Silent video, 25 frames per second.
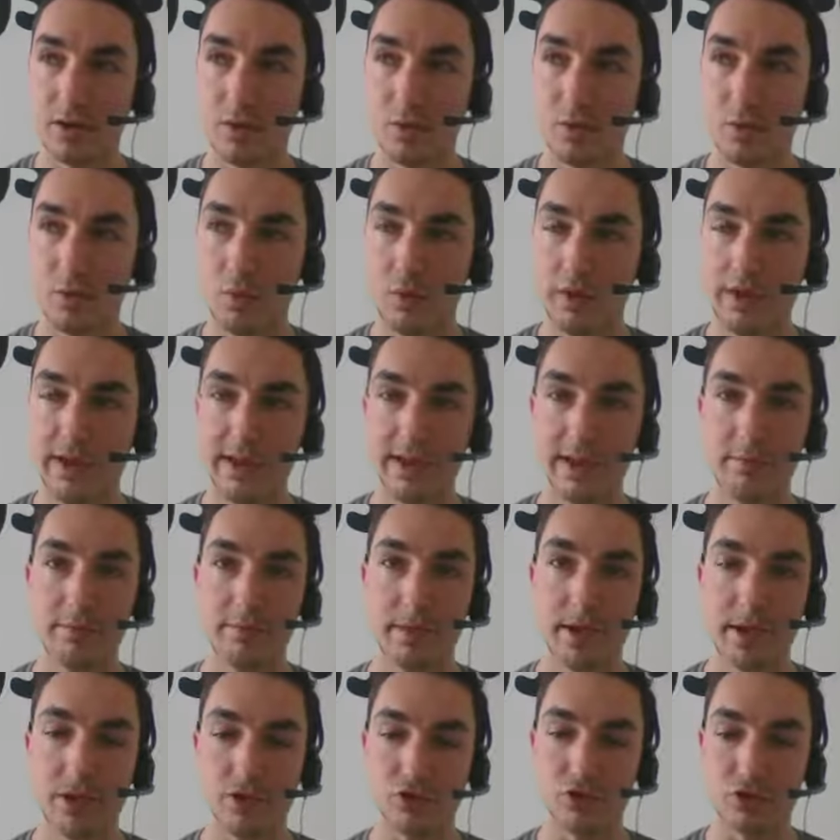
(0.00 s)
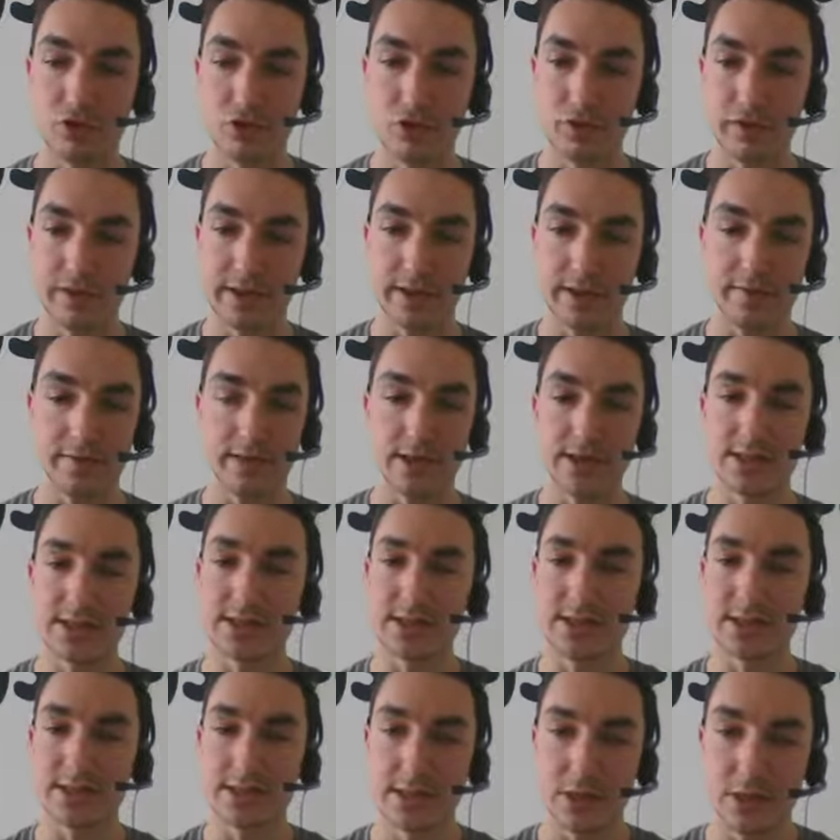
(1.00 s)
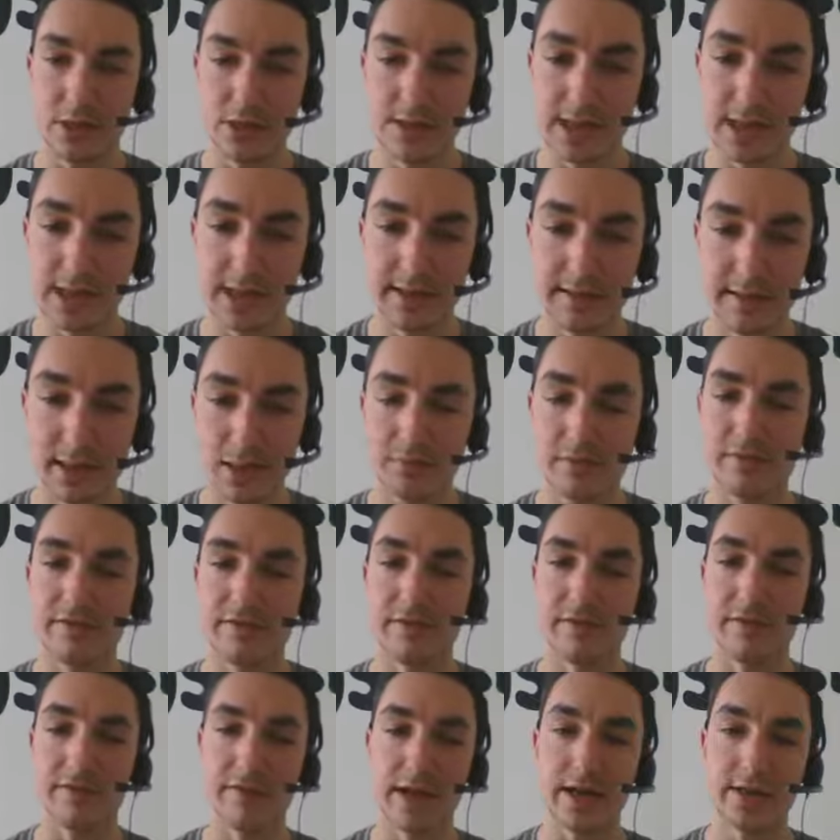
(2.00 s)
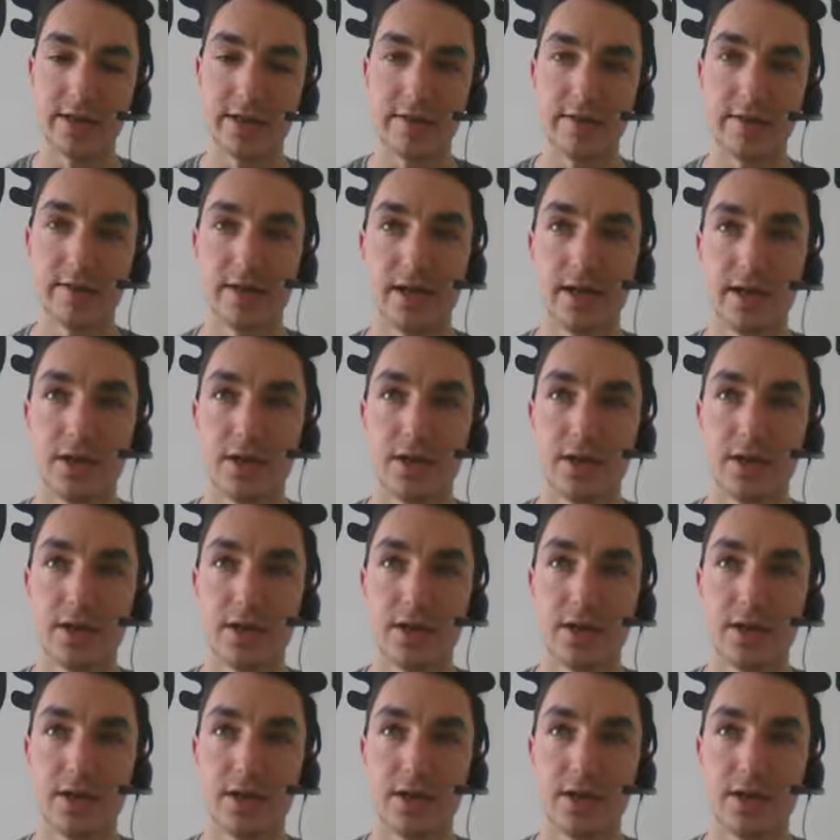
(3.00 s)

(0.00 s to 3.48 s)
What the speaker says: we made sure that this considers any type of event.